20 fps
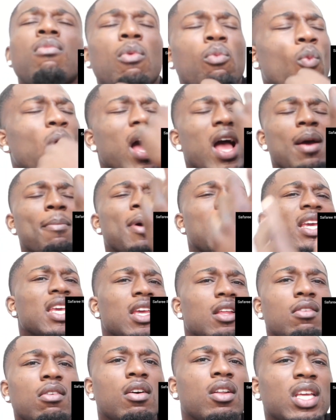why am I
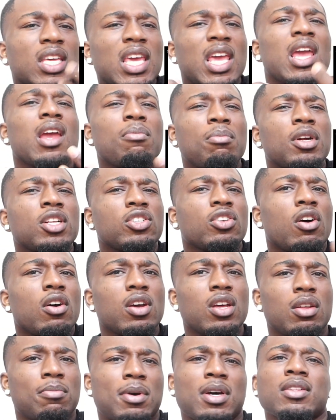getting on the camera and
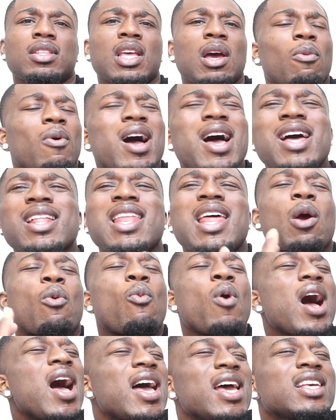talking about that? Why like
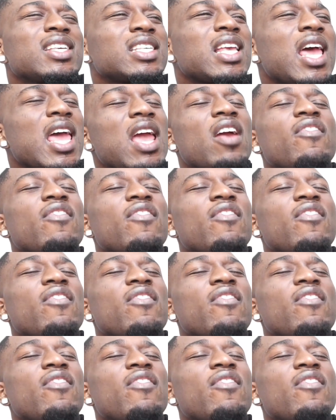why is that